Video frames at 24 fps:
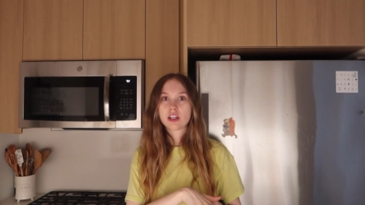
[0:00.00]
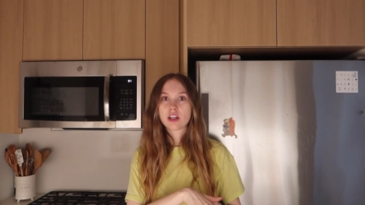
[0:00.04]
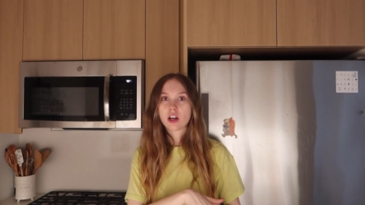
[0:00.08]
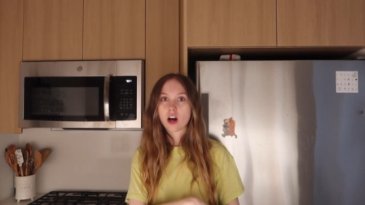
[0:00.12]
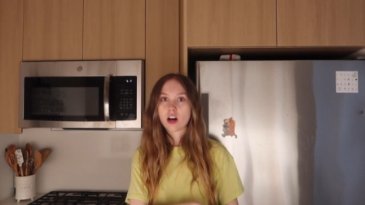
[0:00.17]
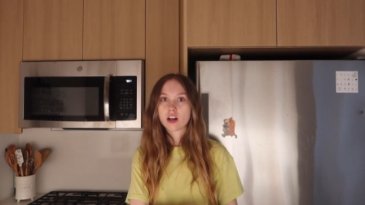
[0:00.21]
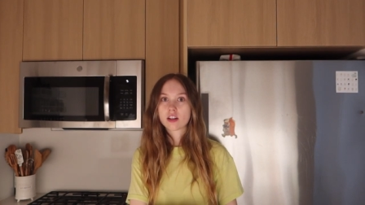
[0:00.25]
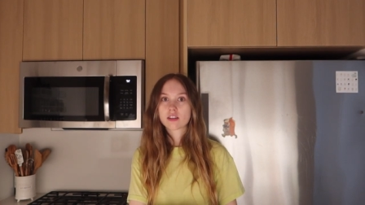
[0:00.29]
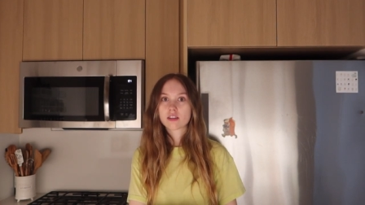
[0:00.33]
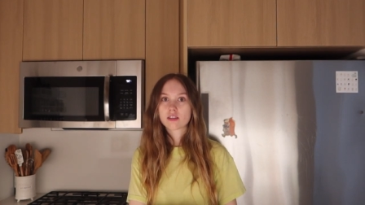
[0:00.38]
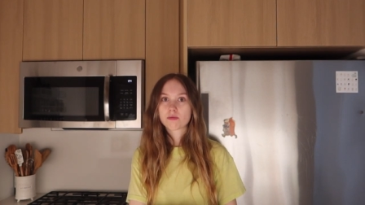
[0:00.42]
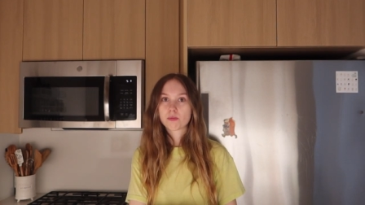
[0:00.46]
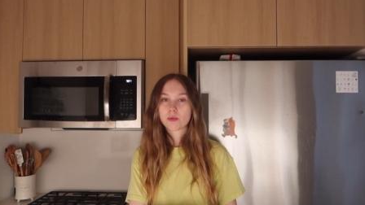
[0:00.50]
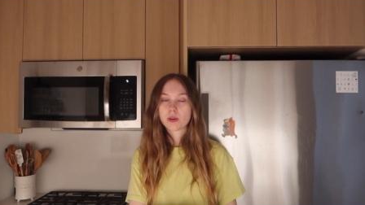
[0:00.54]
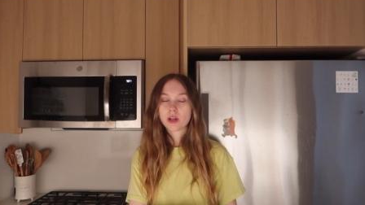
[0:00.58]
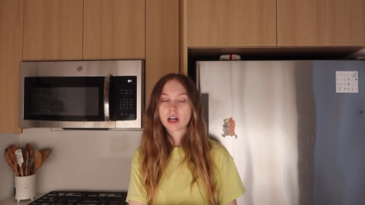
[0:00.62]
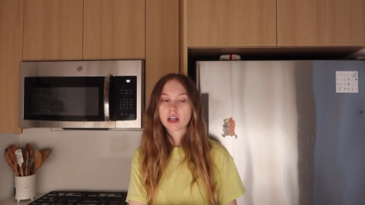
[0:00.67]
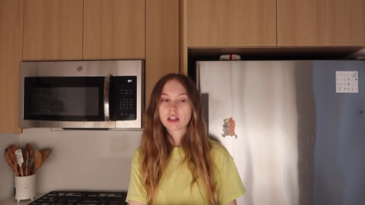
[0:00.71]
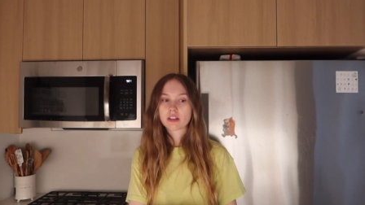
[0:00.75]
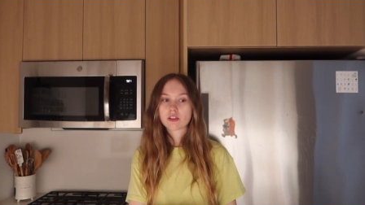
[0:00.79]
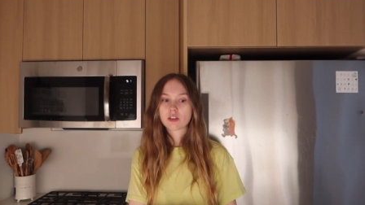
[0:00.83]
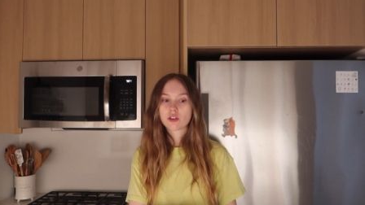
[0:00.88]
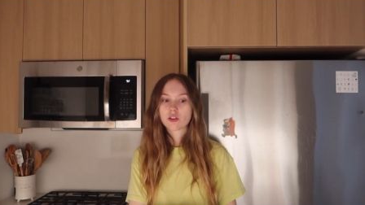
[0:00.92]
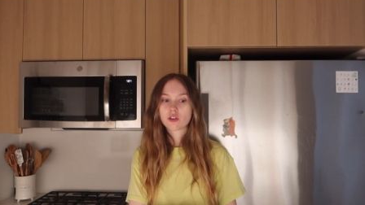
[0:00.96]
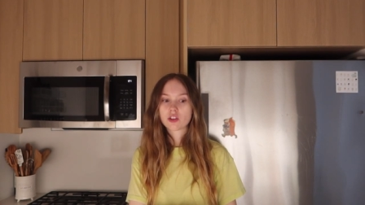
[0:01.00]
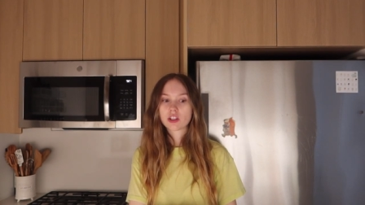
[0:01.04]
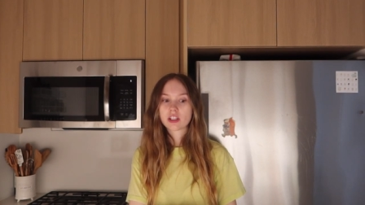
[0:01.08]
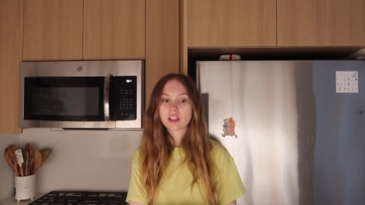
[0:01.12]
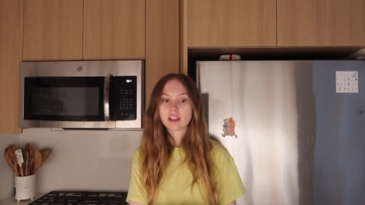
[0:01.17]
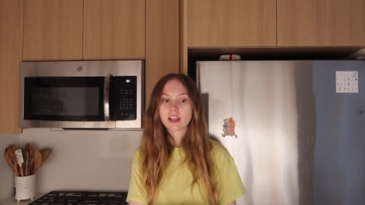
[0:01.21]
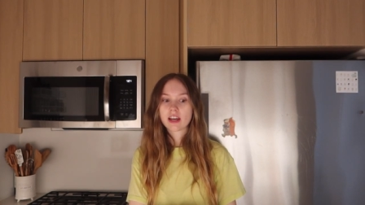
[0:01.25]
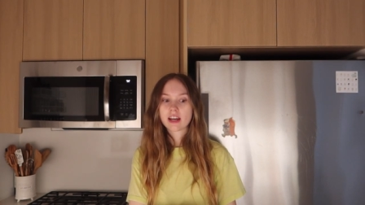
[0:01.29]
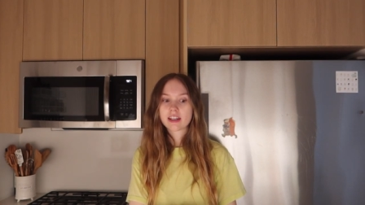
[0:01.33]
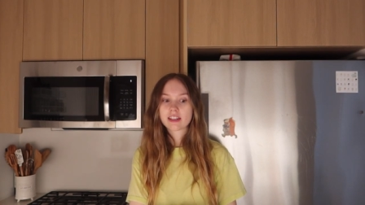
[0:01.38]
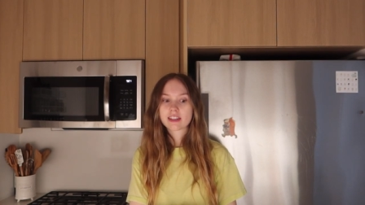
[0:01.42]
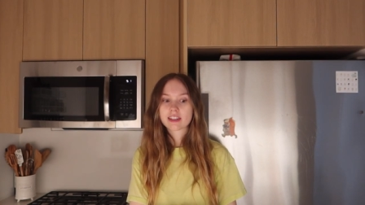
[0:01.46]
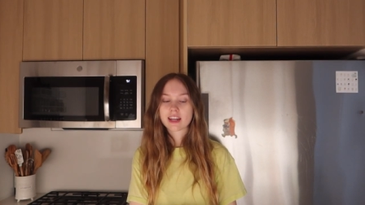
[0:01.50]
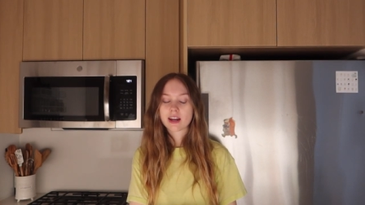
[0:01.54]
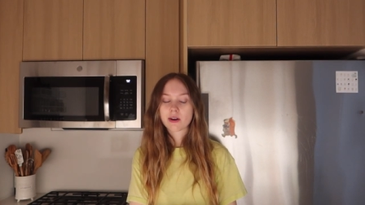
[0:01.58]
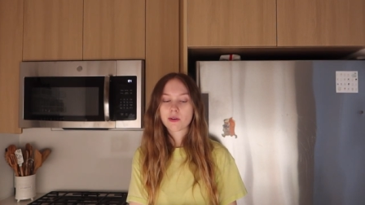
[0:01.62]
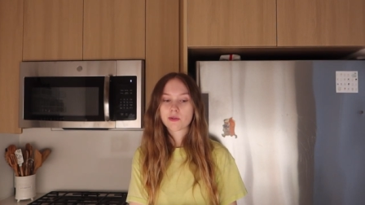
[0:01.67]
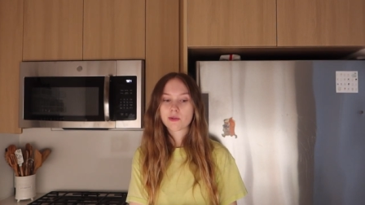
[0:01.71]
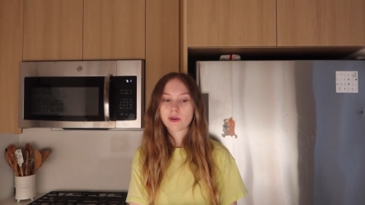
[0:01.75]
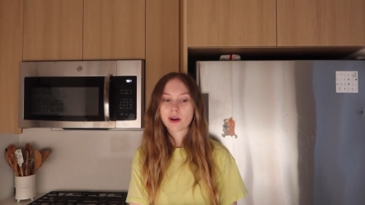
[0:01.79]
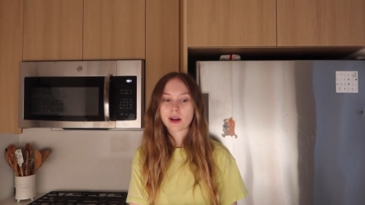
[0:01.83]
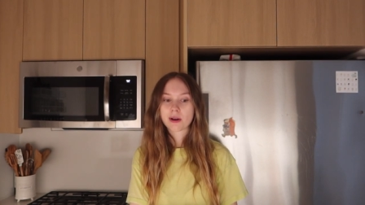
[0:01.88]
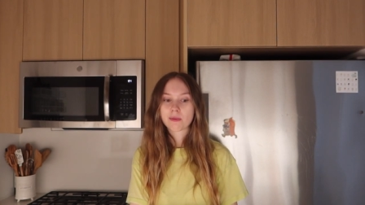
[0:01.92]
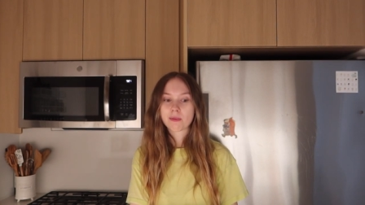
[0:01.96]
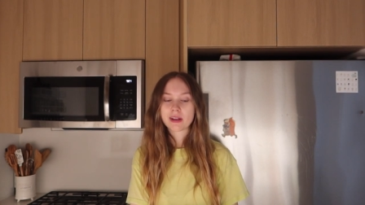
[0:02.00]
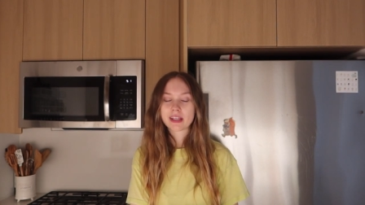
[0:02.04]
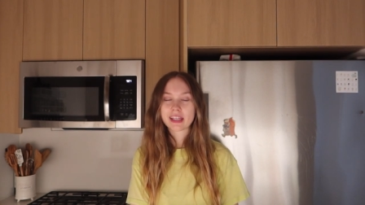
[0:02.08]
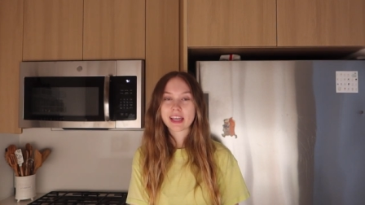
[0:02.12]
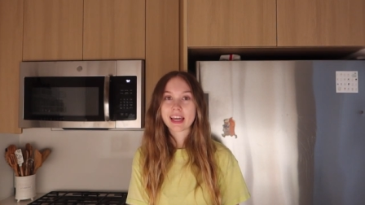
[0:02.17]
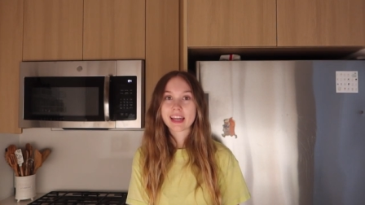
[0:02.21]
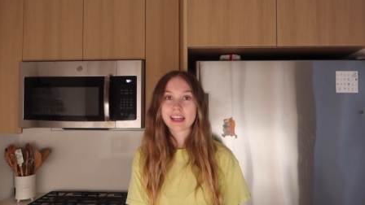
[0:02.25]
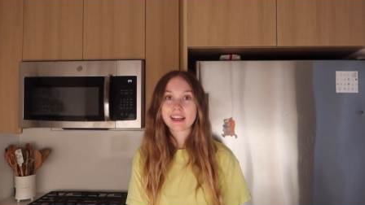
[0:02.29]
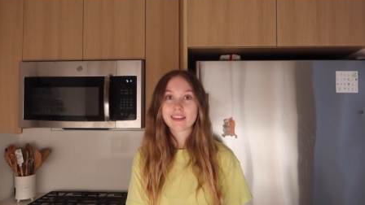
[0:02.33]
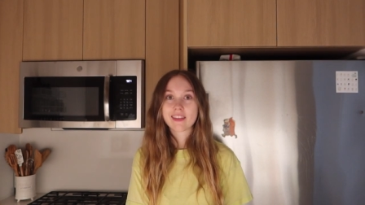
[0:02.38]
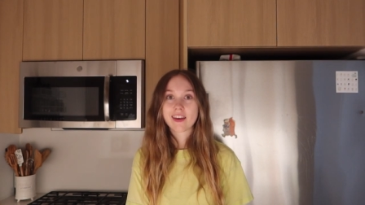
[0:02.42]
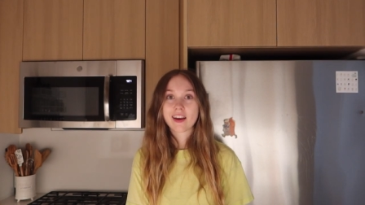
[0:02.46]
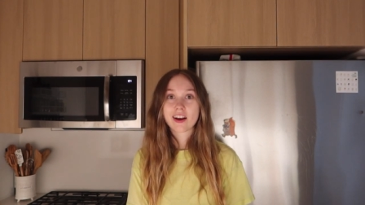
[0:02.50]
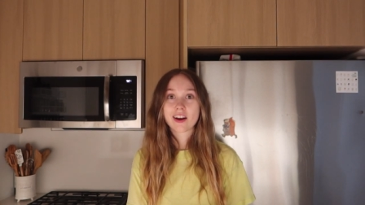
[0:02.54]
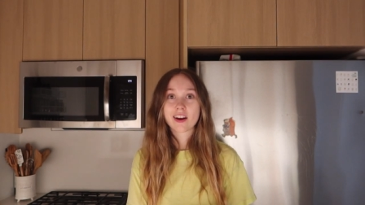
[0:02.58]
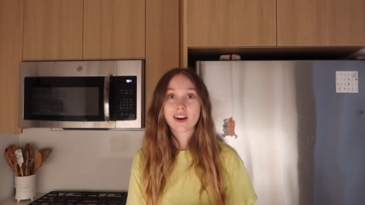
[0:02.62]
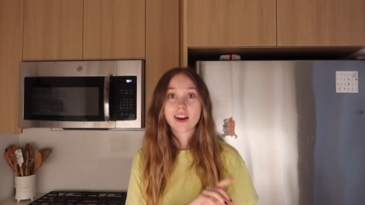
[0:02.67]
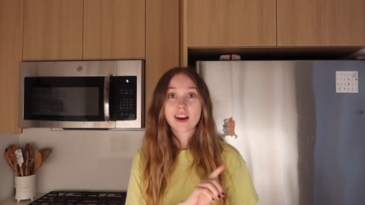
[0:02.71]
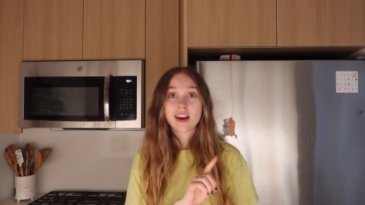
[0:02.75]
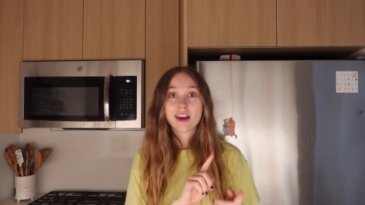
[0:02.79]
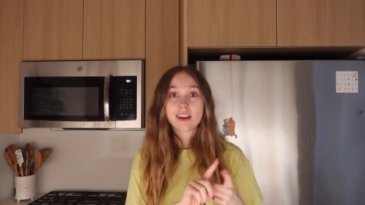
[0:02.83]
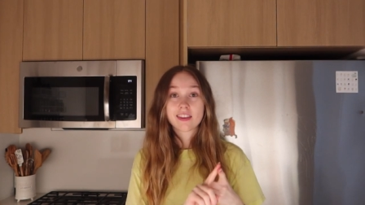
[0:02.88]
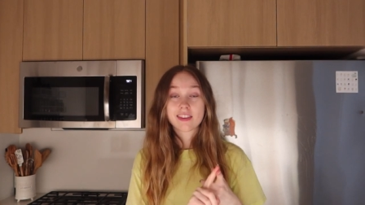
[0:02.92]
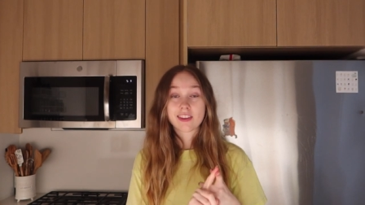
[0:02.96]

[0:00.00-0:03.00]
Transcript: not beyond sushi lines that I would recommend getting there.